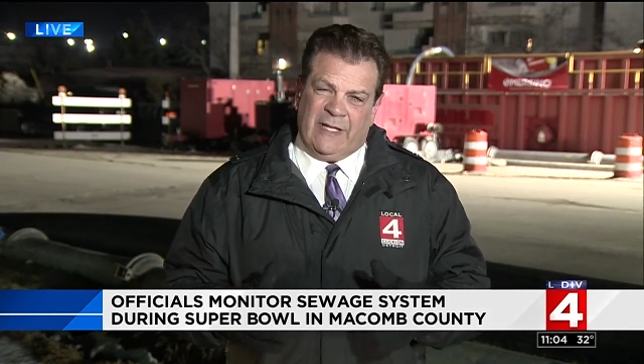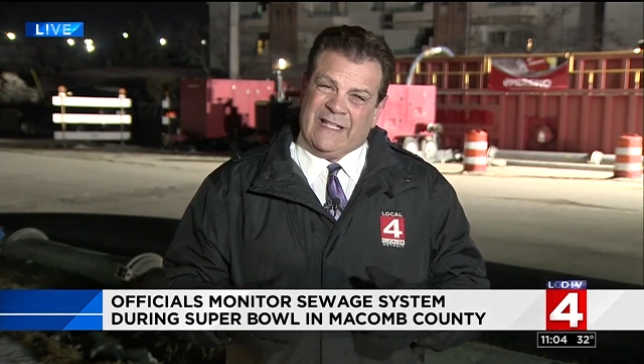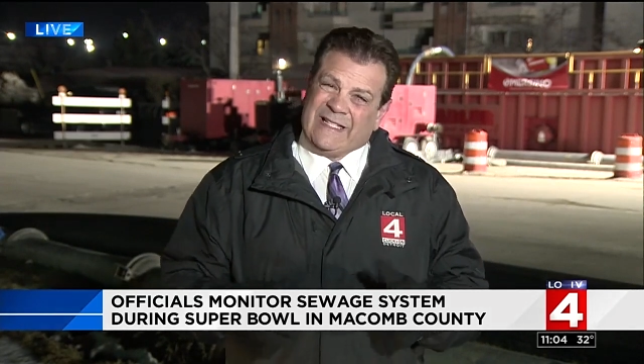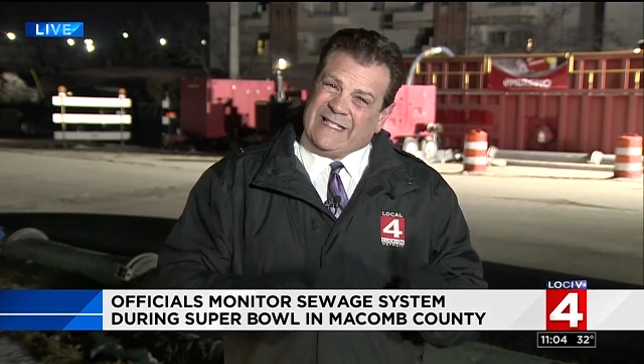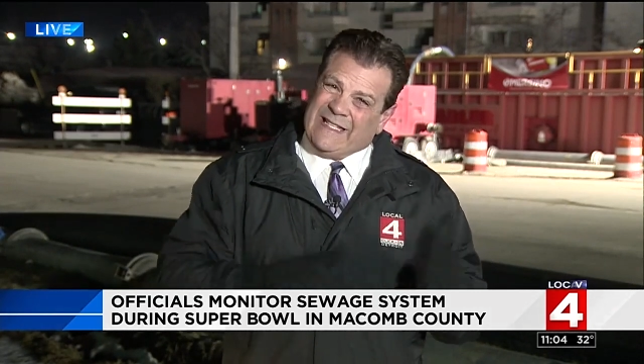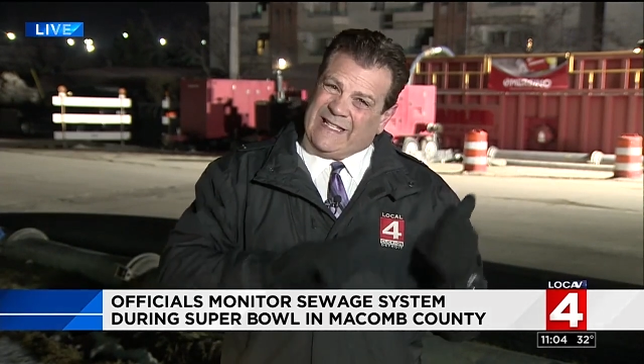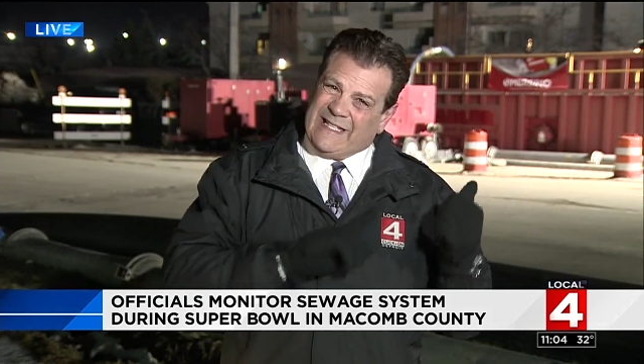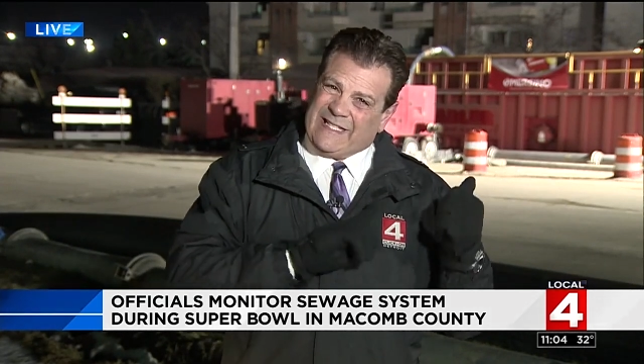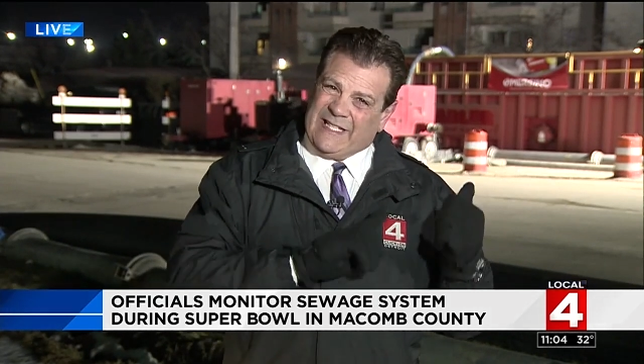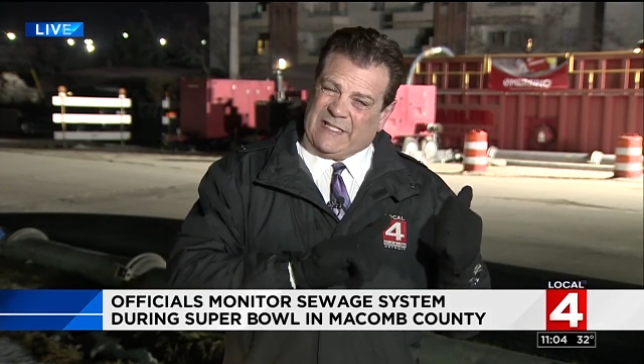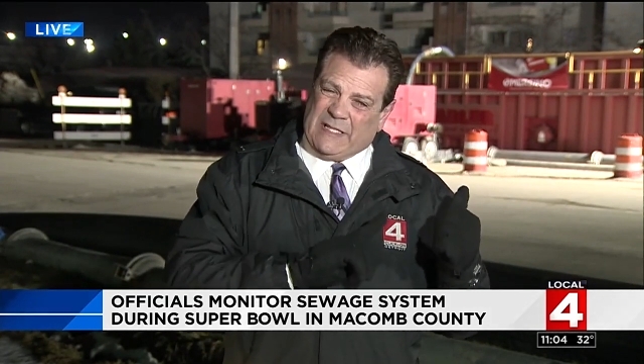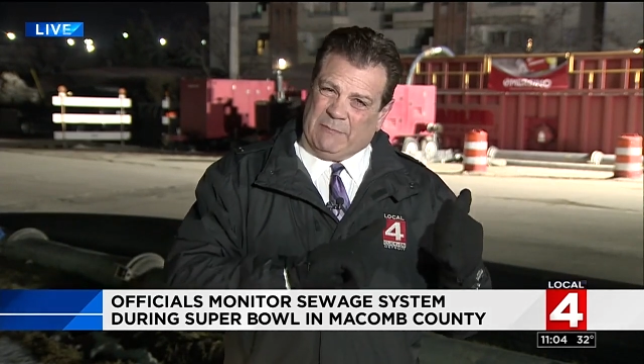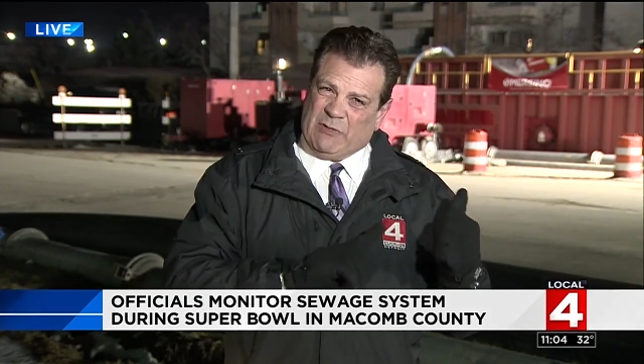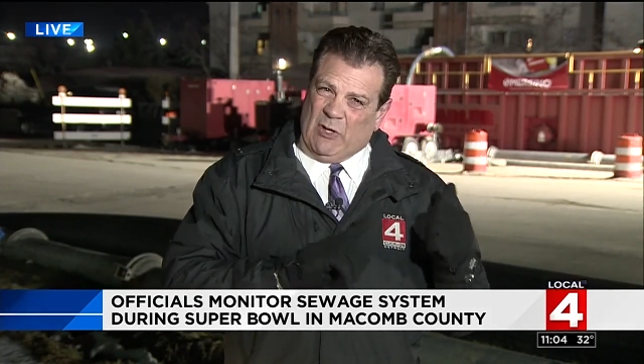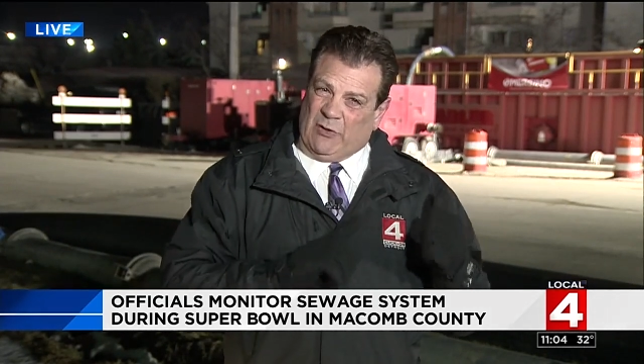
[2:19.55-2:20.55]
is that the
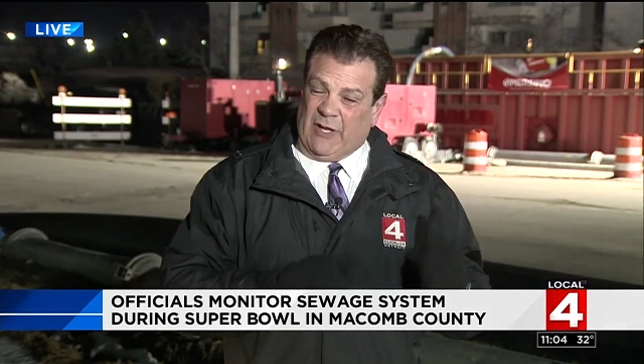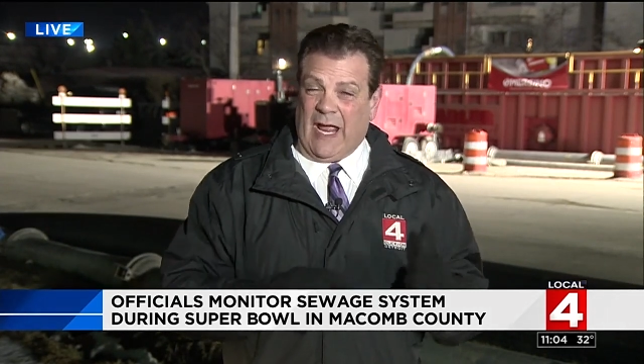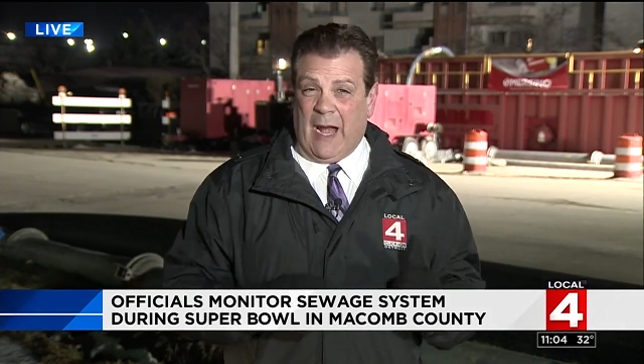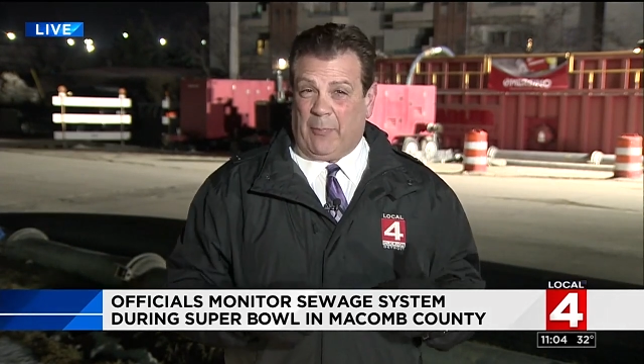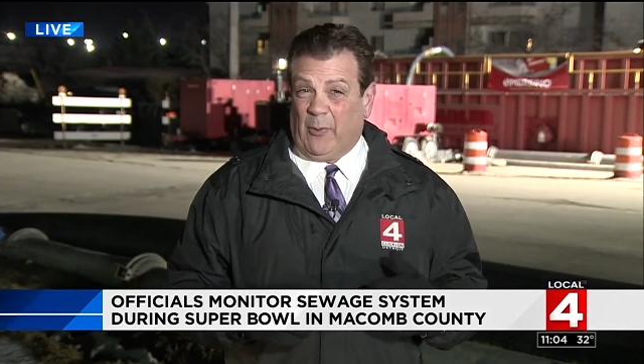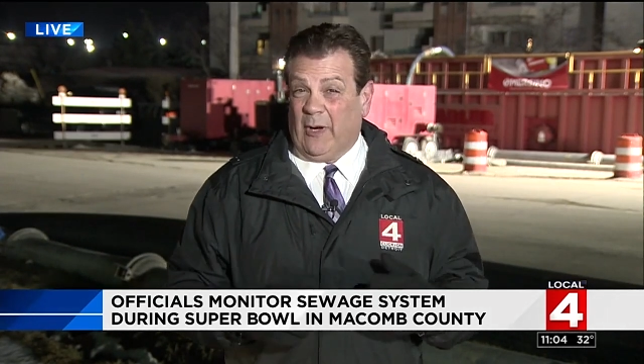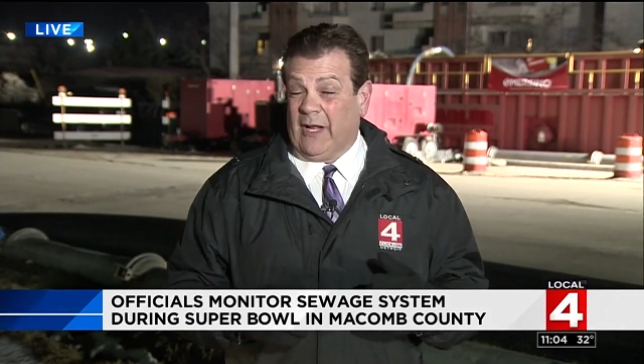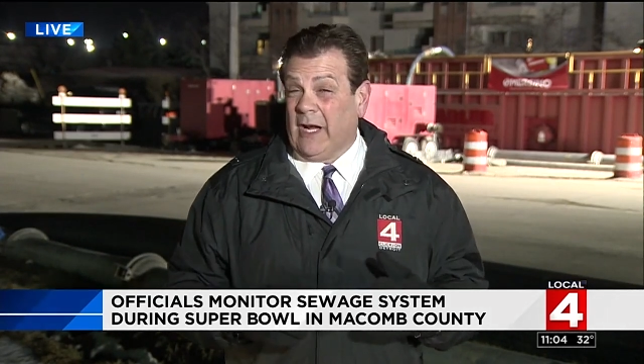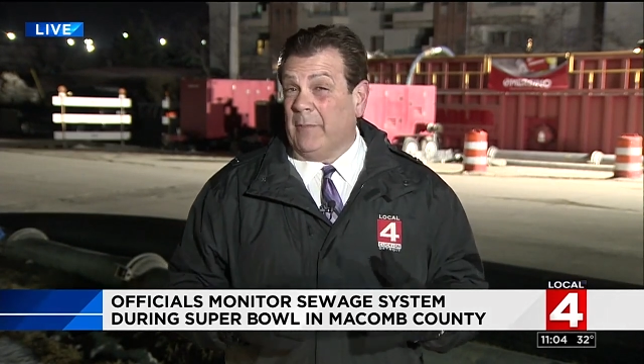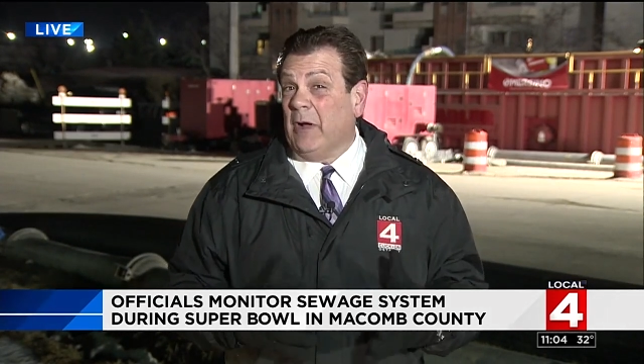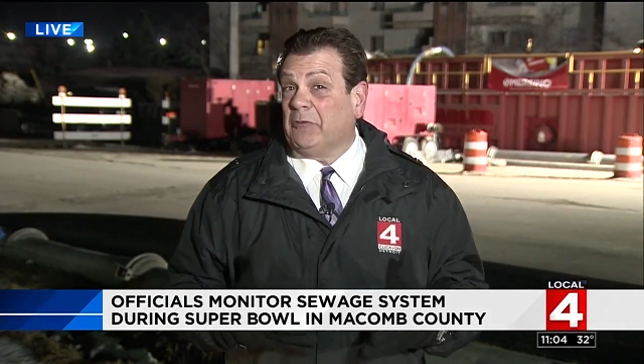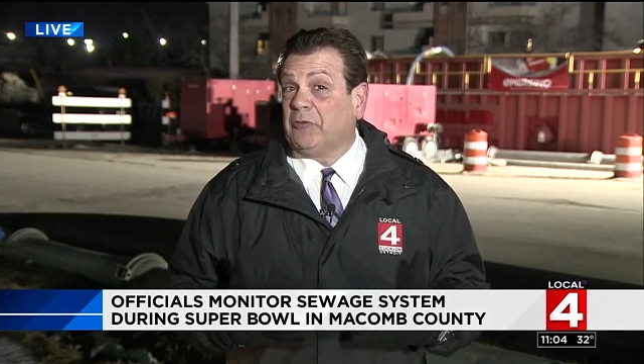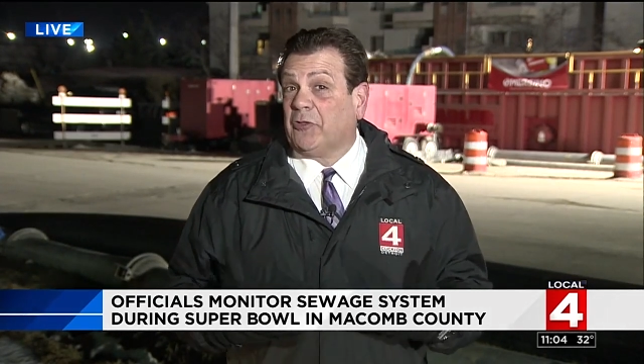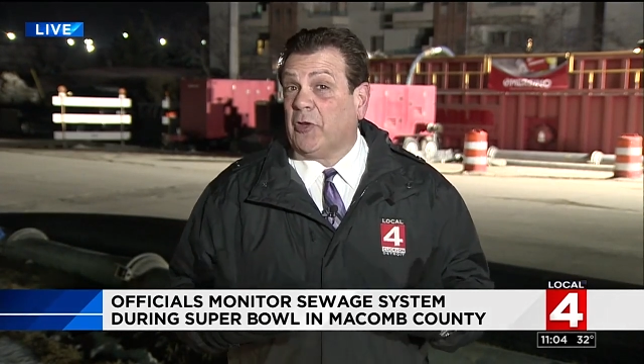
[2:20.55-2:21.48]
system's only operating at about